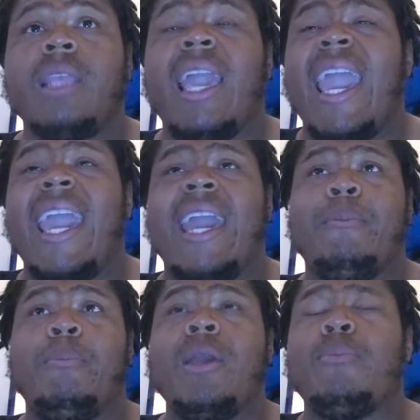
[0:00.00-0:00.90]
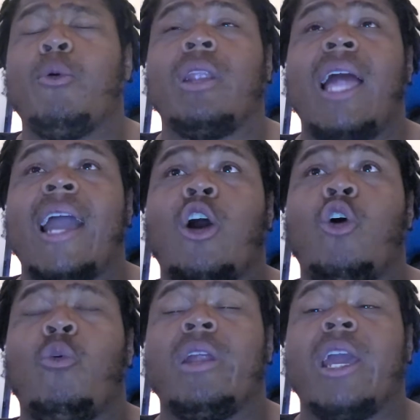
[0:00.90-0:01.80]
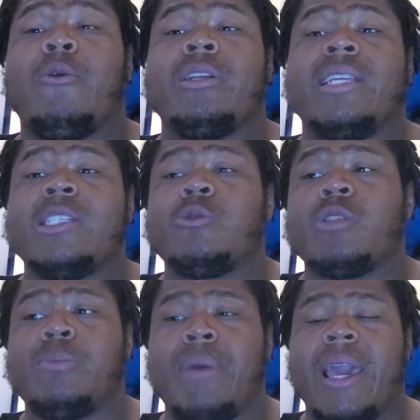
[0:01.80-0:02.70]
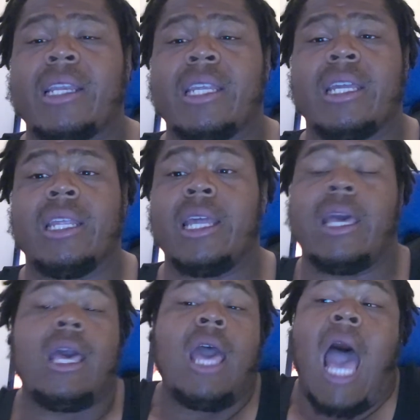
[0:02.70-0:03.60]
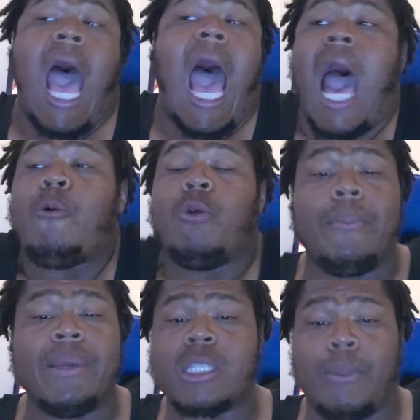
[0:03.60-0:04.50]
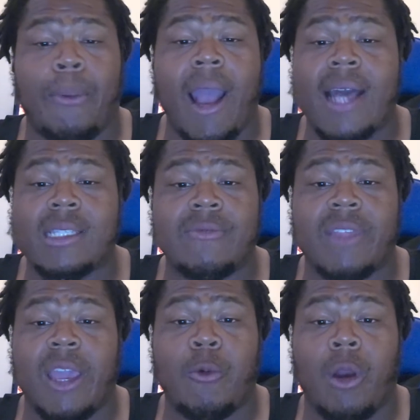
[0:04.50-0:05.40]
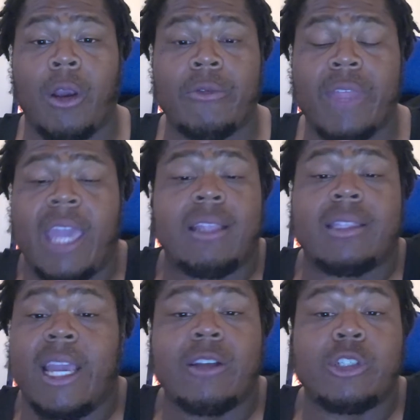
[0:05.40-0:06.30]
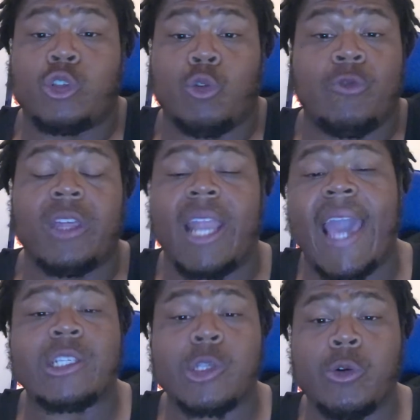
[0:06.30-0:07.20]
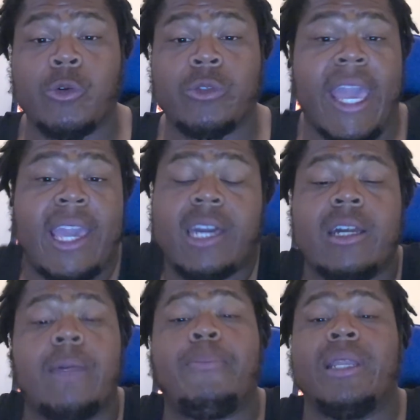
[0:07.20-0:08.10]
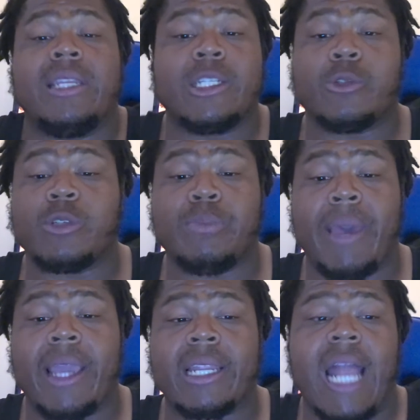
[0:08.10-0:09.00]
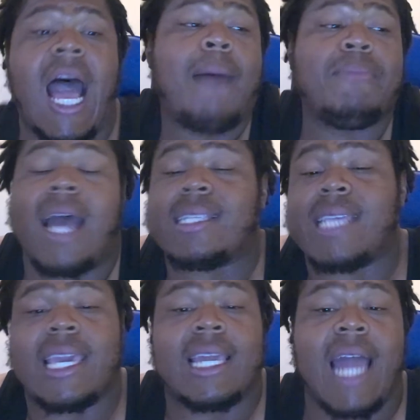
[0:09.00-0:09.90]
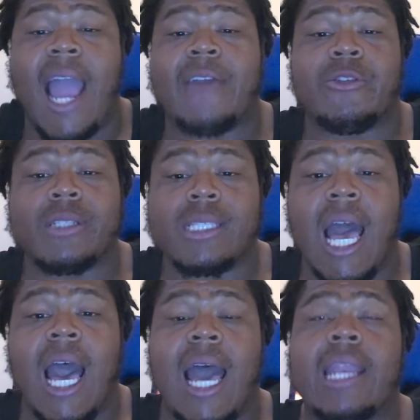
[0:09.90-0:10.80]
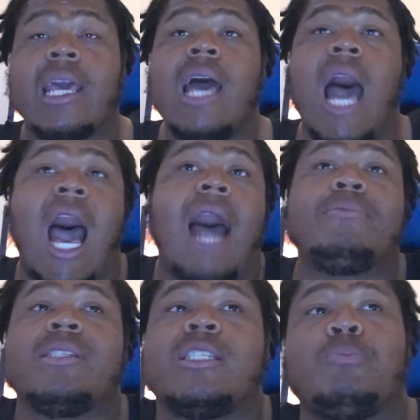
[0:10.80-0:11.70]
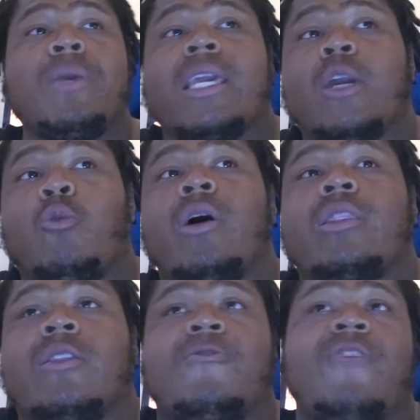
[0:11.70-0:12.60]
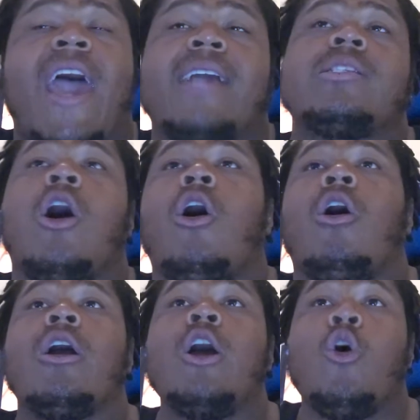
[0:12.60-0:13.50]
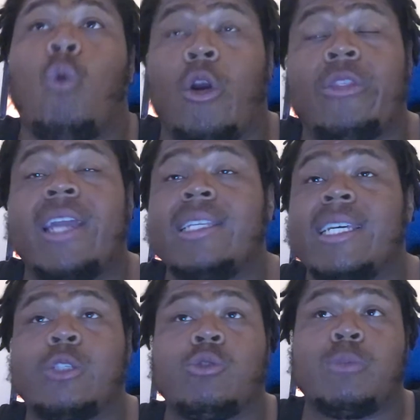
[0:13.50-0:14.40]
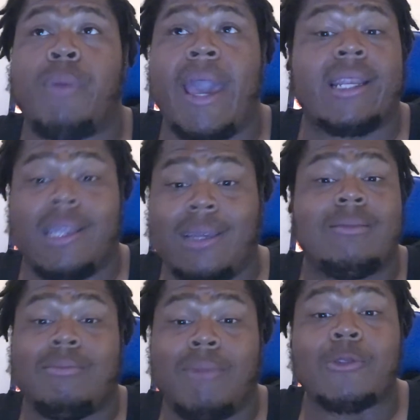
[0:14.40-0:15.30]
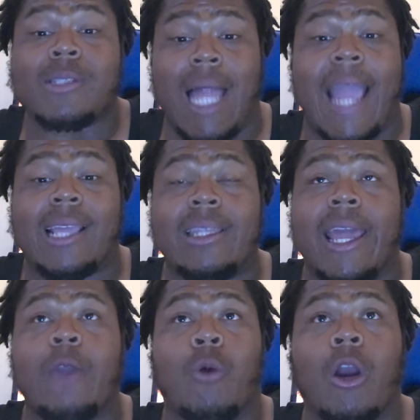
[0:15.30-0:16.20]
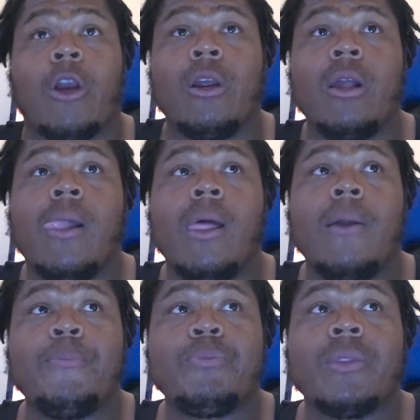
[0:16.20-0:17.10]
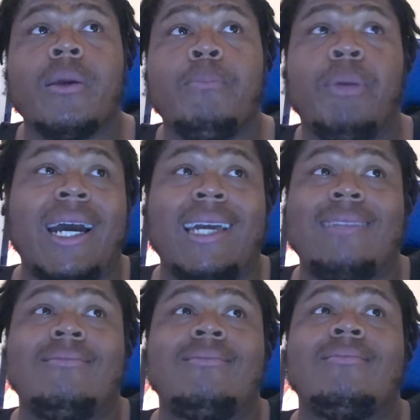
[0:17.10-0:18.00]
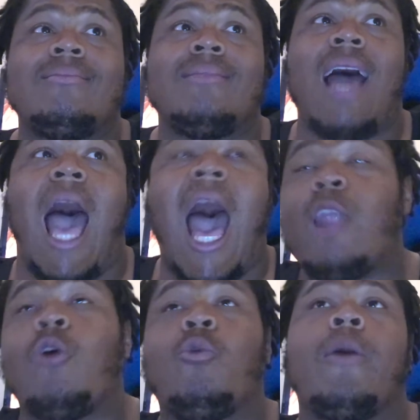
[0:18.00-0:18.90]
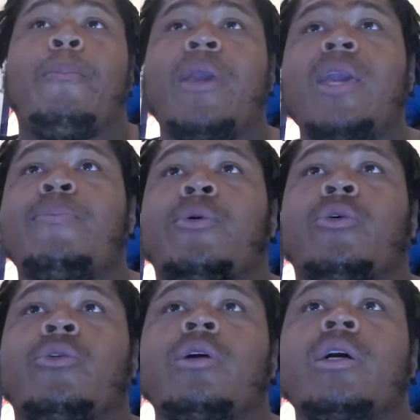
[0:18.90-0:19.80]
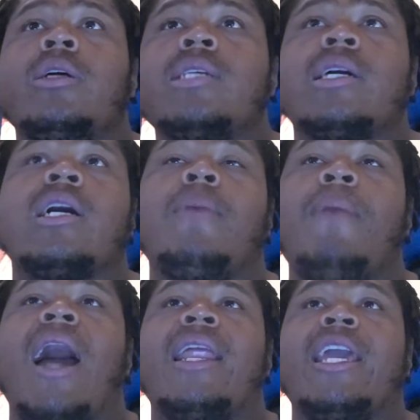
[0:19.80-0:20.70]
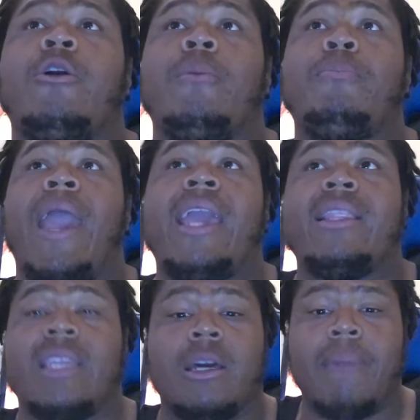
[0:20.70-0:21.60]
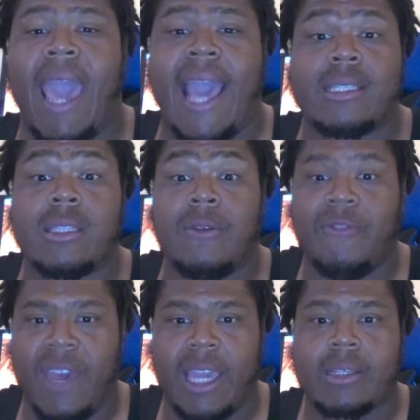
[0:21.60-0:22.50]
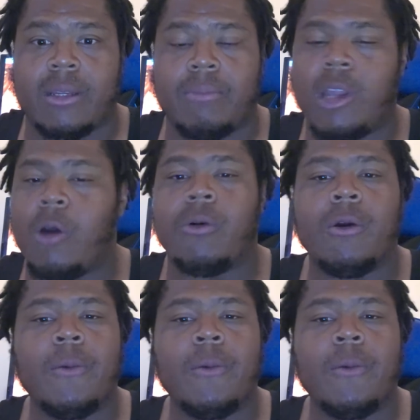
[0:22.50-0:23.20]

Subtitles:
And people were like, oh, well, they were disrespected and that. I wouldn't be surprised if they were. There's truth to that too. They could have been disrespected. I'm not taking either side. I'm just speaking what the facts are. Were they disrespected? Most likely they were. But I don't want people to come out here and paint them as the victim. No,